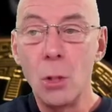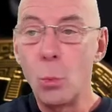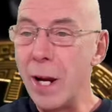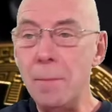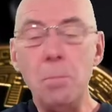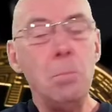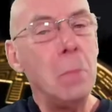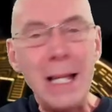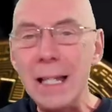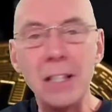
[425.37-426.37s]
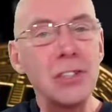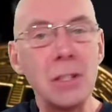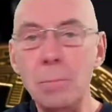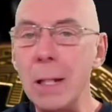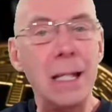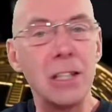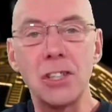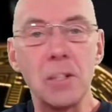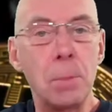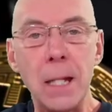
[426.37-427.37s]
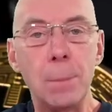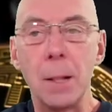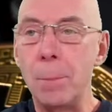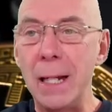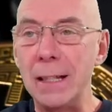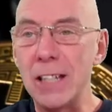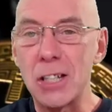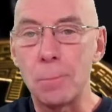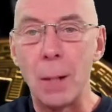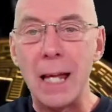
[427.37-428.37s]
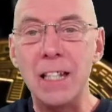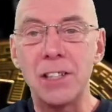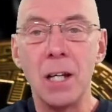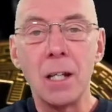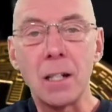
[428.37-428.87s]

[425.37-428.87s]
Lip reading: when millions and millions of people are being displaced,